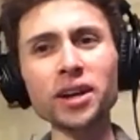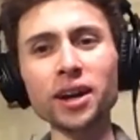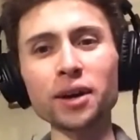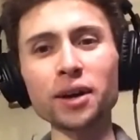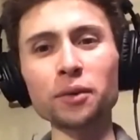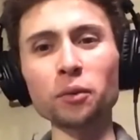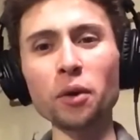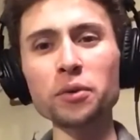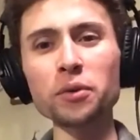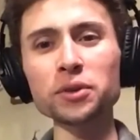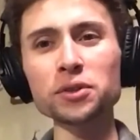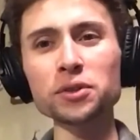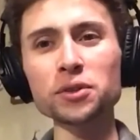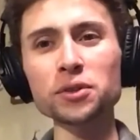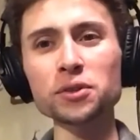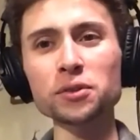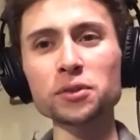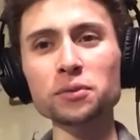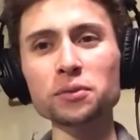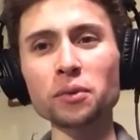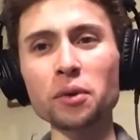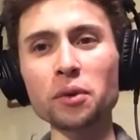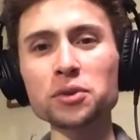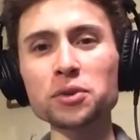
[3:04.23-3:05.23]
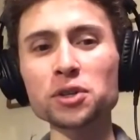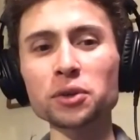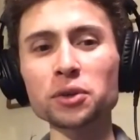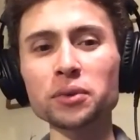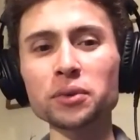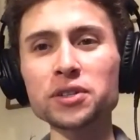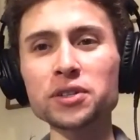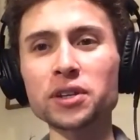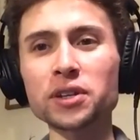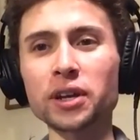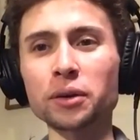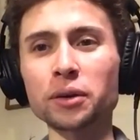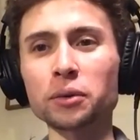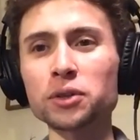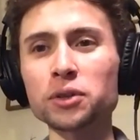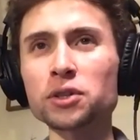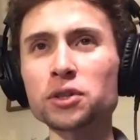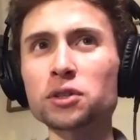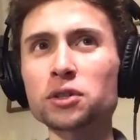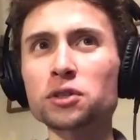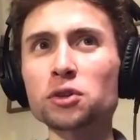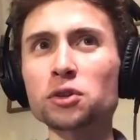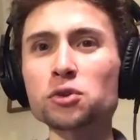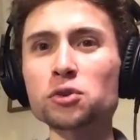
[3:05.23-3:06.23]
What was her reasoning? Was it
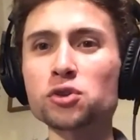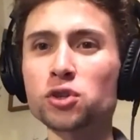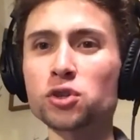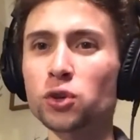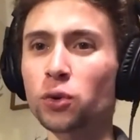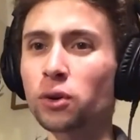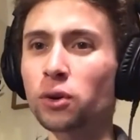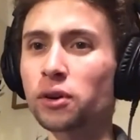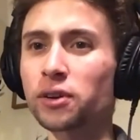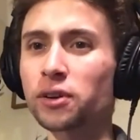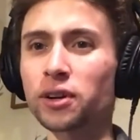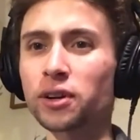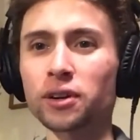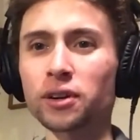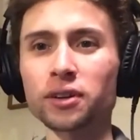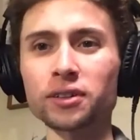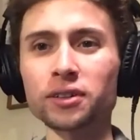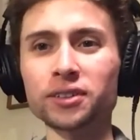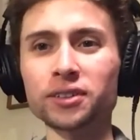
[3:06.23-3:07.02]
too short or